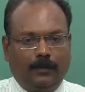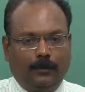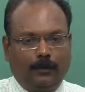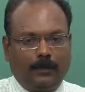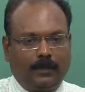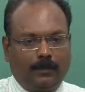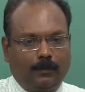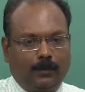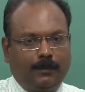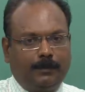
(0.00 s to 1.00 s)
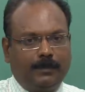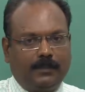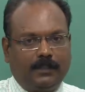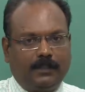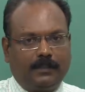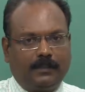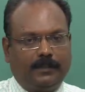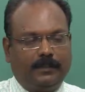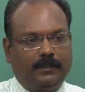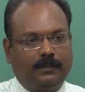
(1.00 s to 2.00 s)
you look at one person in the
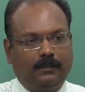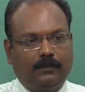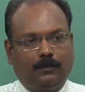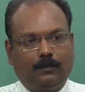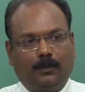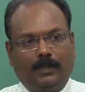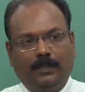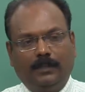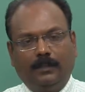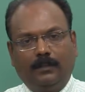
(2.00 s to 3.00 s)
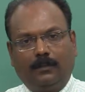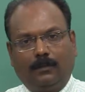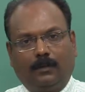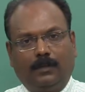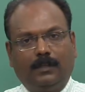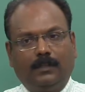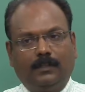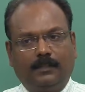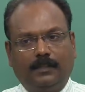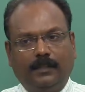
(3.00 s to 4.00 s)
center, so one in the corner
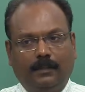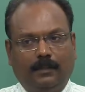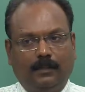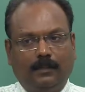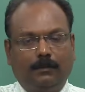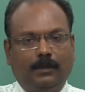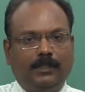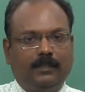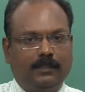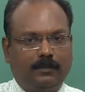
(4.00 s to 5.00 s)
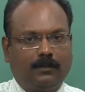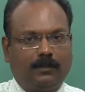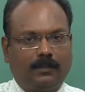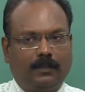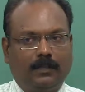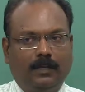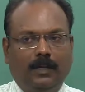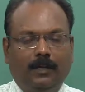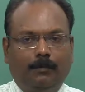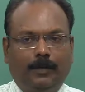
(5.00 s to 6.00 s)
that side, another one in this corner.
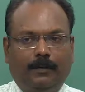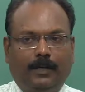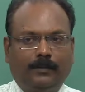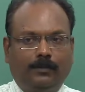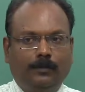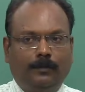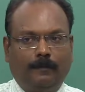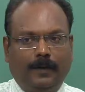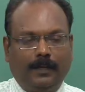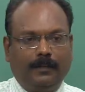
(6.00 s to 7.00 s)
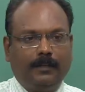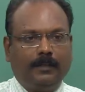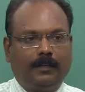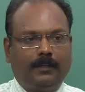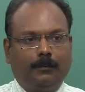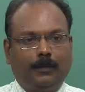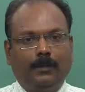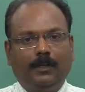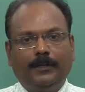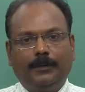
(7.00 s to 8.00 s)
But as you vary and
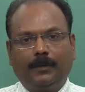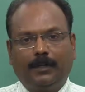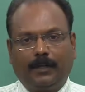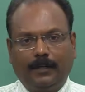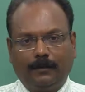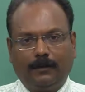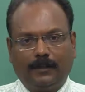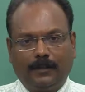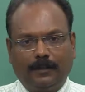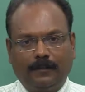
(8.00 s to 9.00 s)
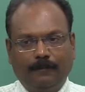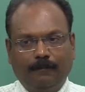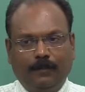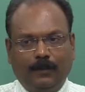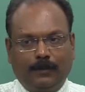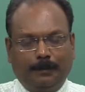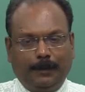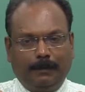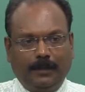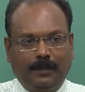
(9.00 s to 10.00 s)
modulate your eye contact, so
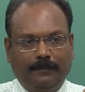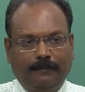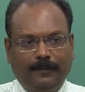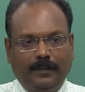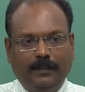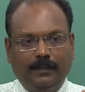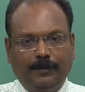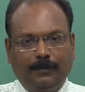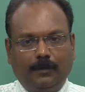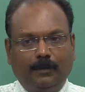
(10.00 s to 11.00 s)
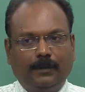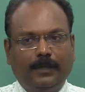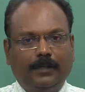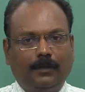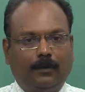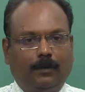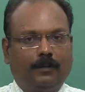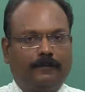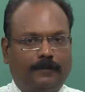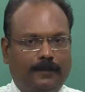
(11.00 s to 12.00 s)
people get a feeling that you are looking at all
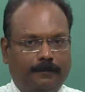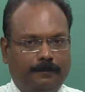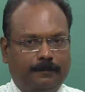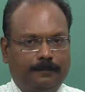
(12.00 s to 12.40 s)
of them.